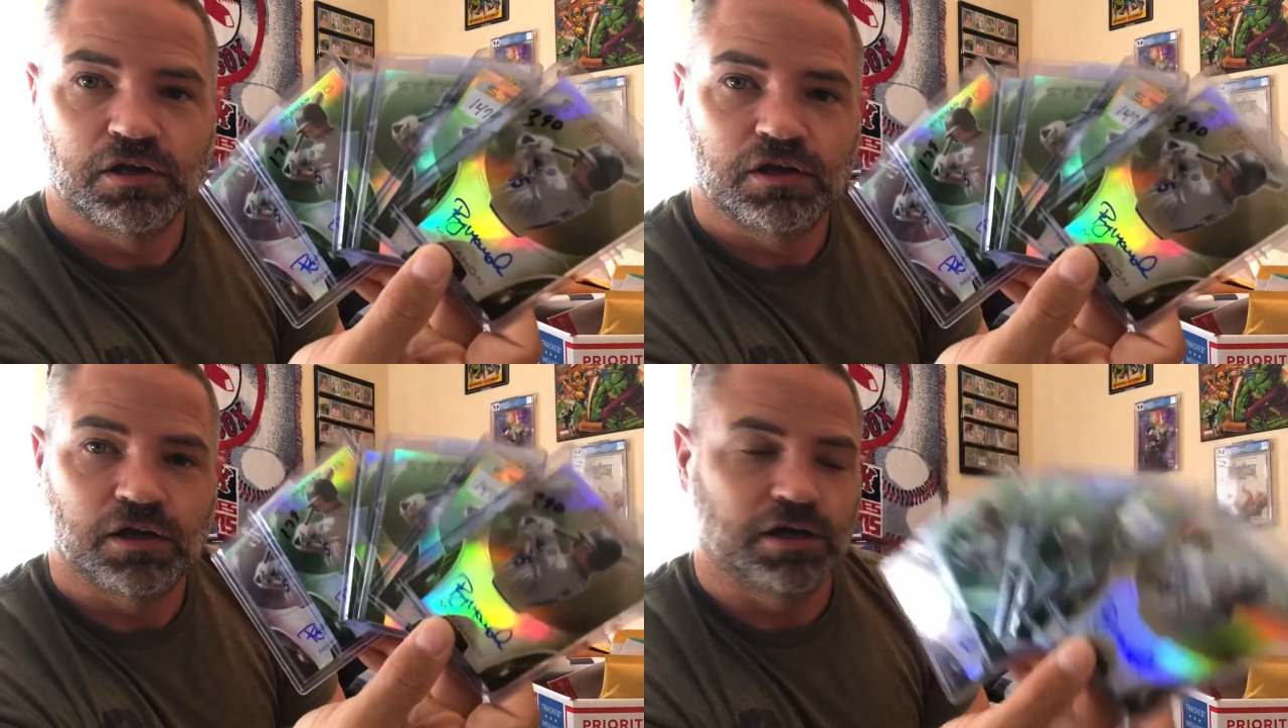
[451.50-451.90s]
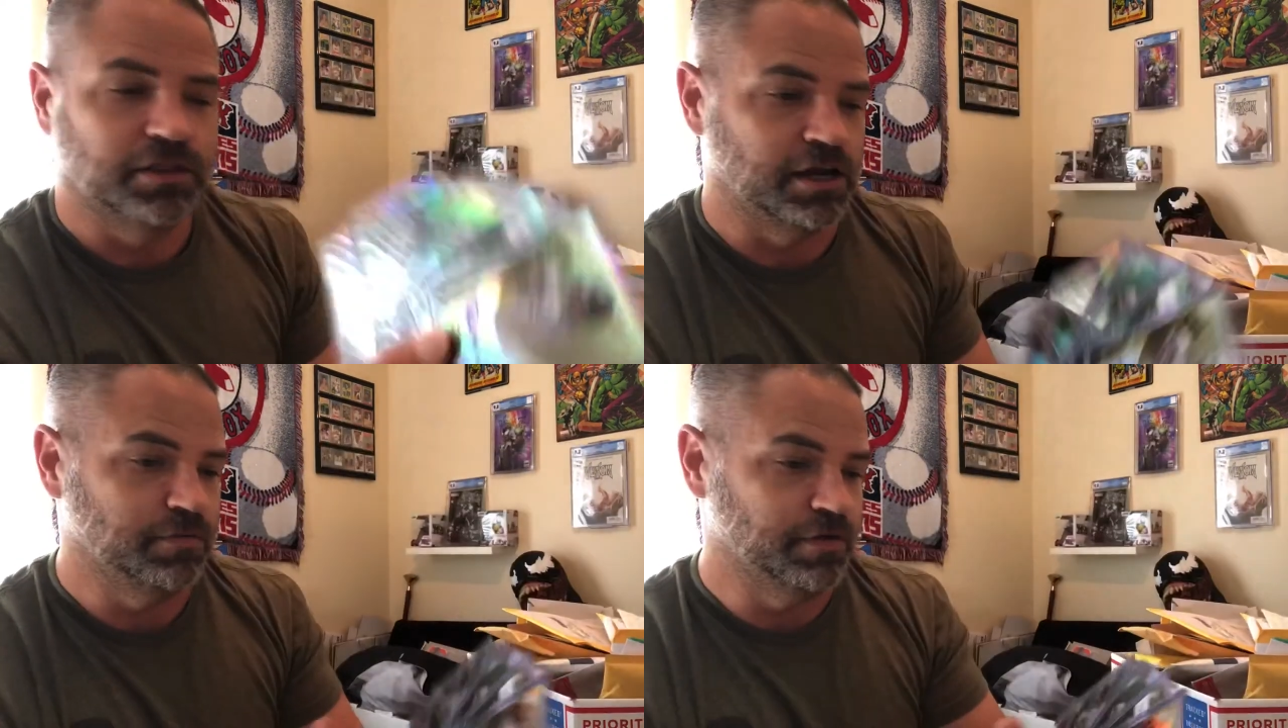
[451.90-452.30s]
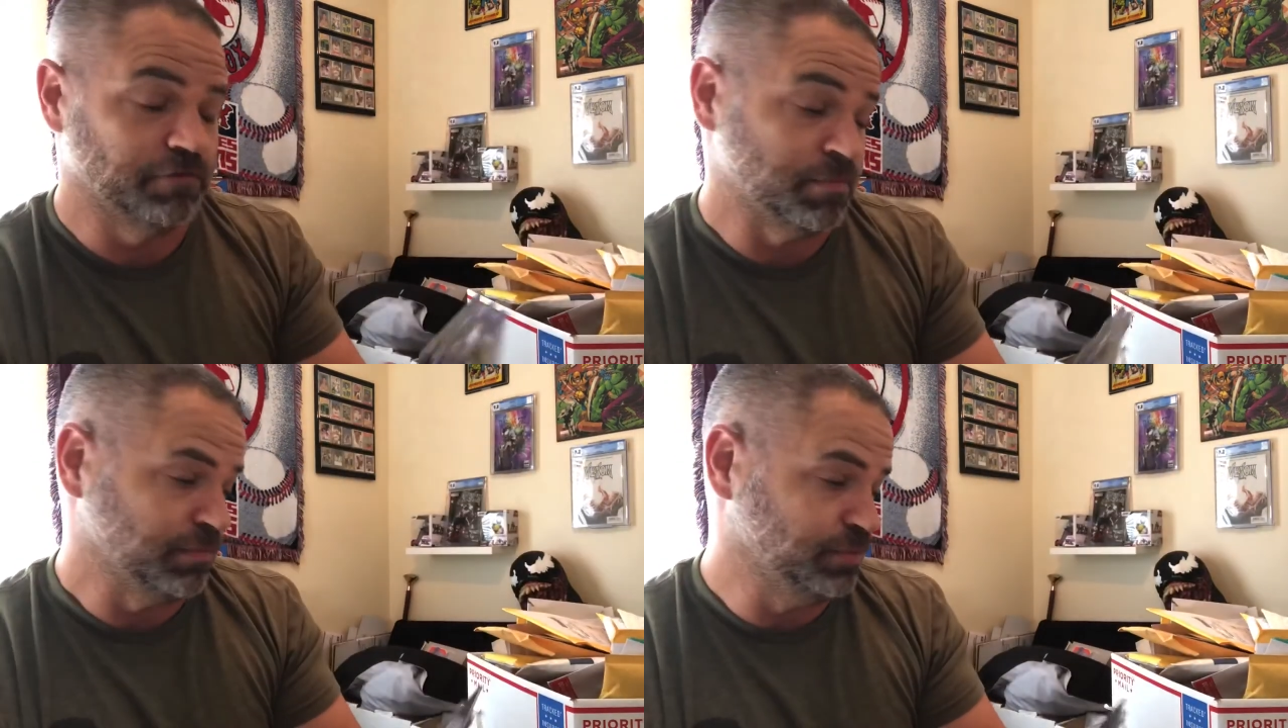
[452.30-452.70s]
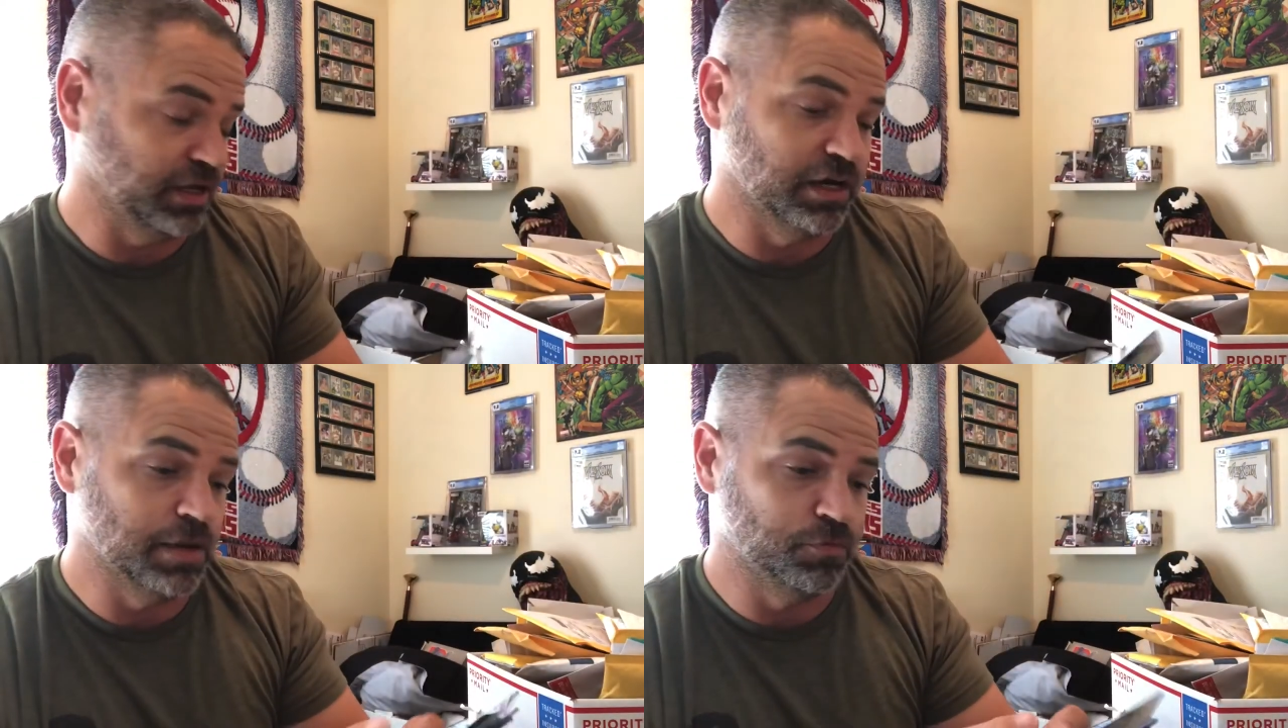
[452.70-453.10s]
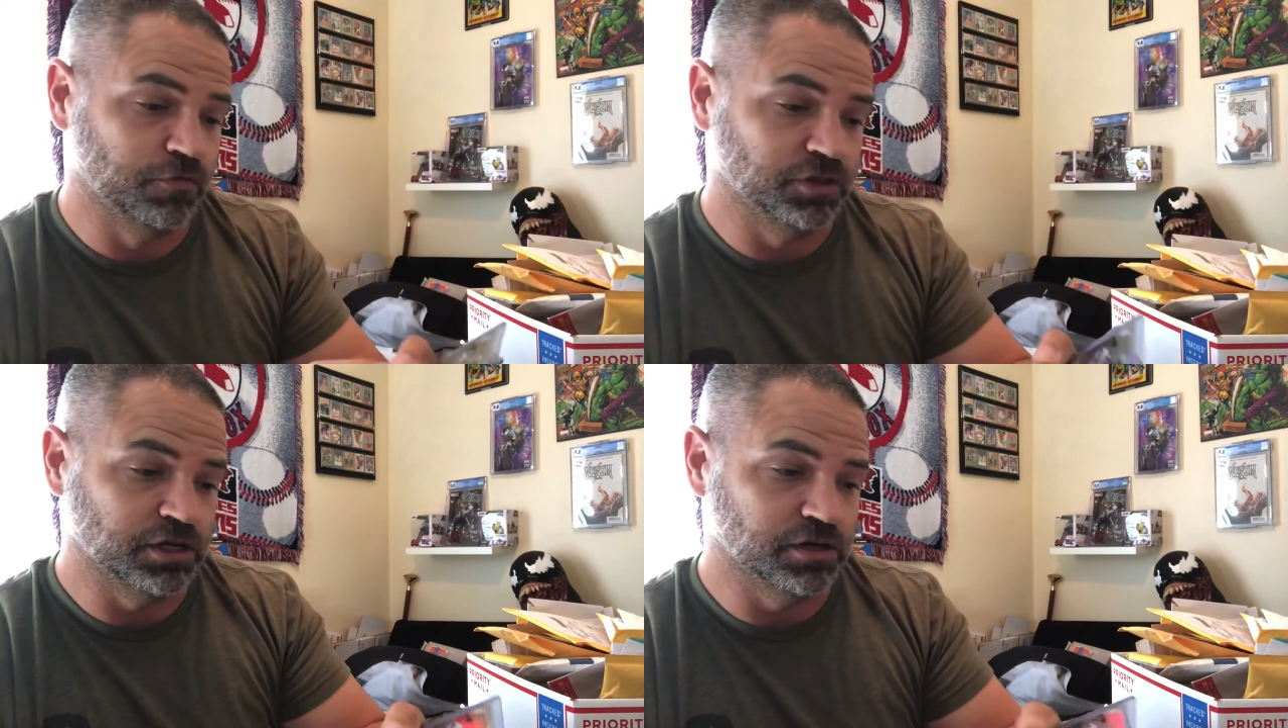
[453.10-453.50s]
uh, that I, have been picking up over
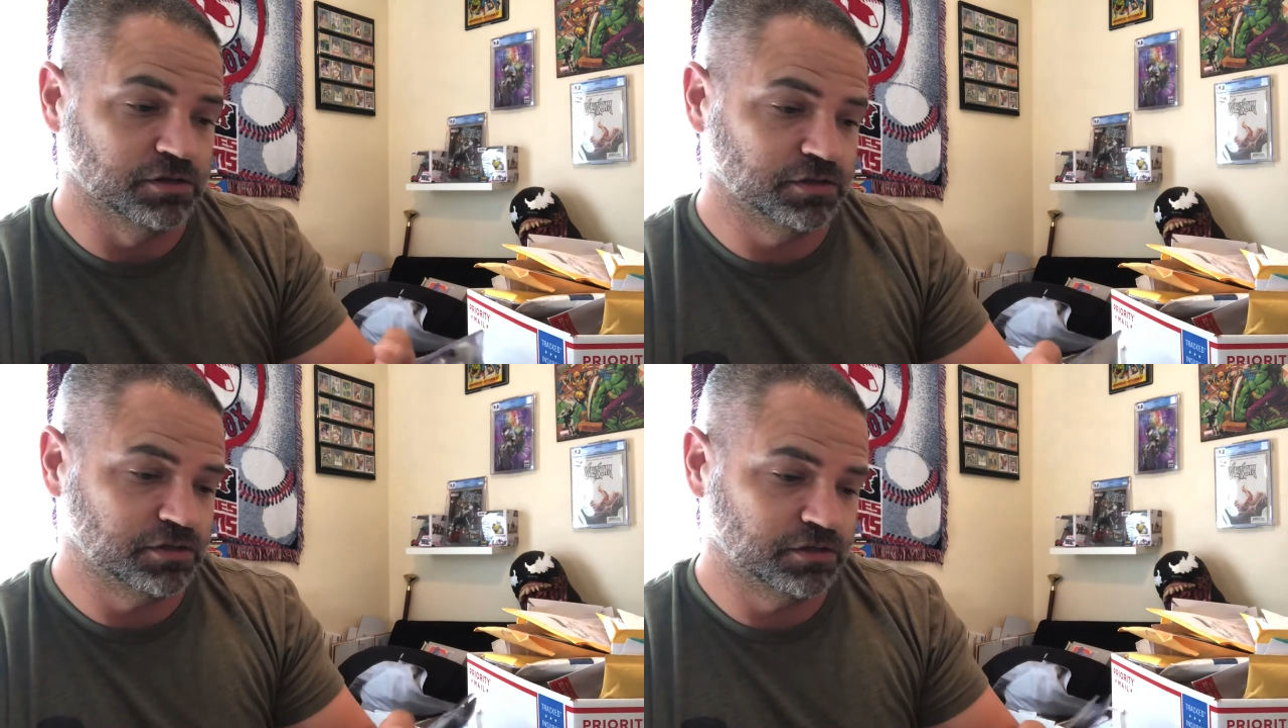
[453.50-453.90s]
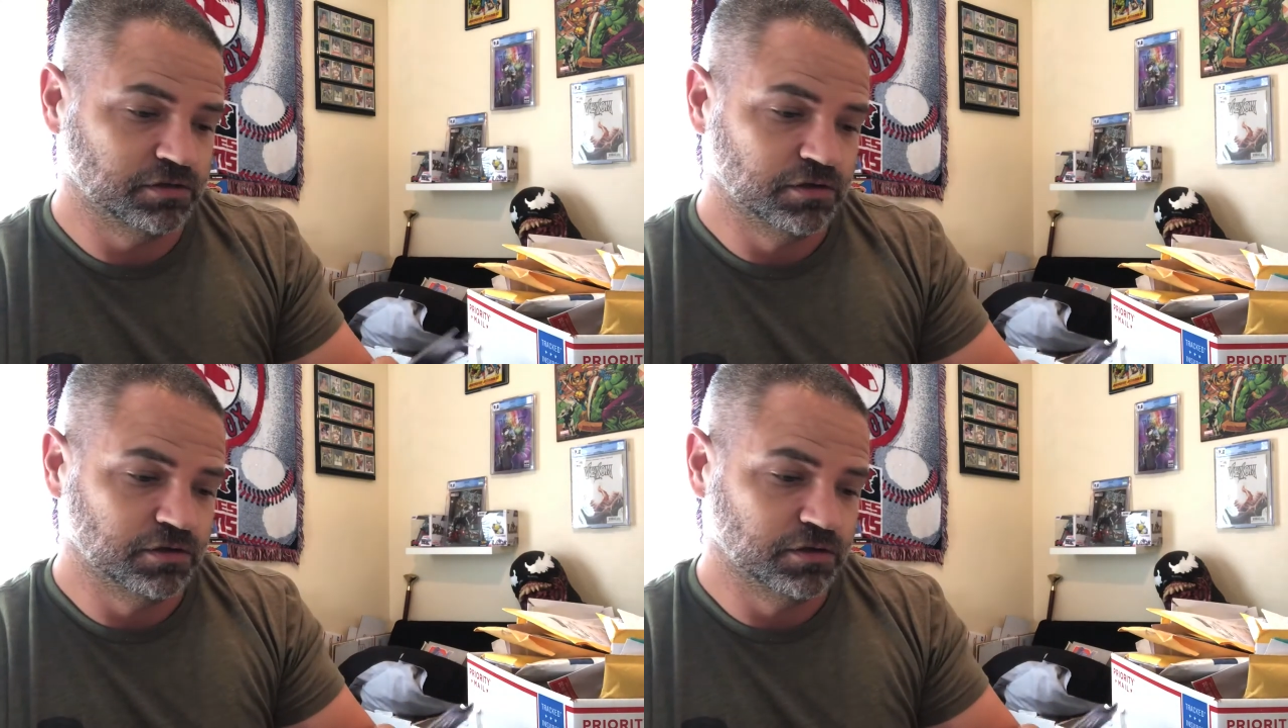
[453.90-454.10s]
the years.